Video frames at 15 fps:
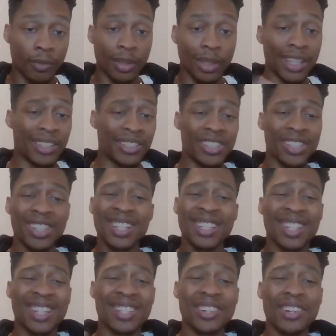And Gen
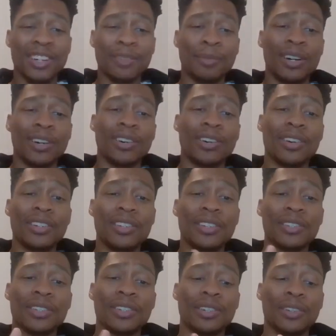X can talk about all
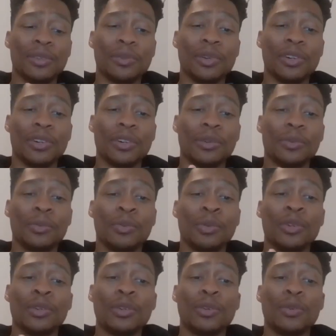this. Oh well,
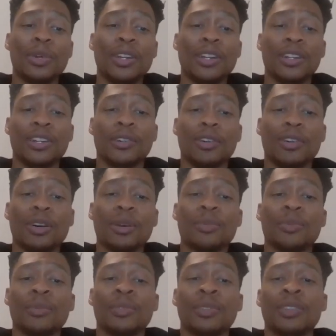we didn't grow up
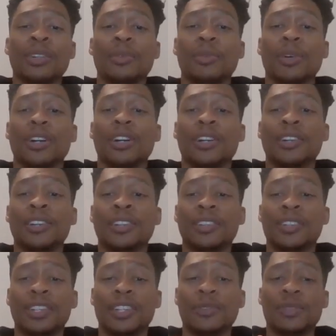where
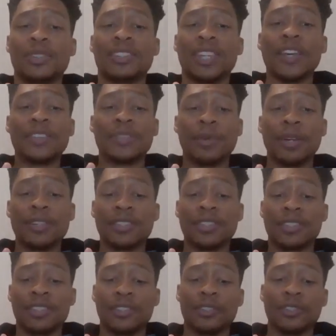it was safe
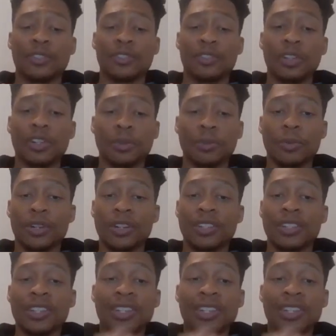spaces and trigger warning.